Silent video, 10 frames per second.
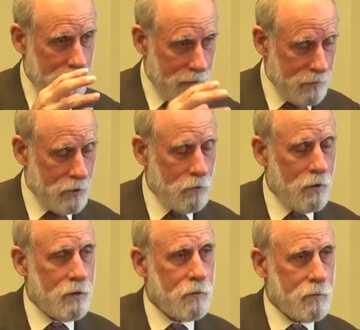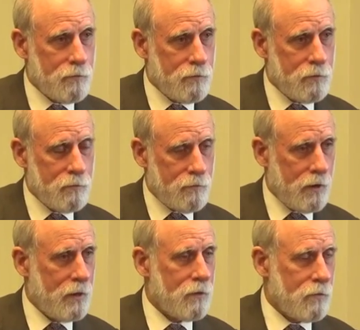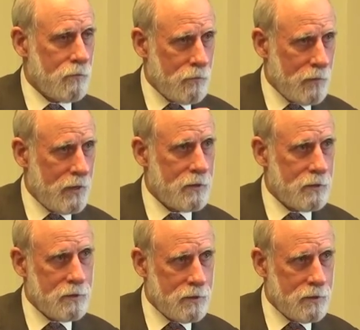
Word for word: in the U S but from France and from England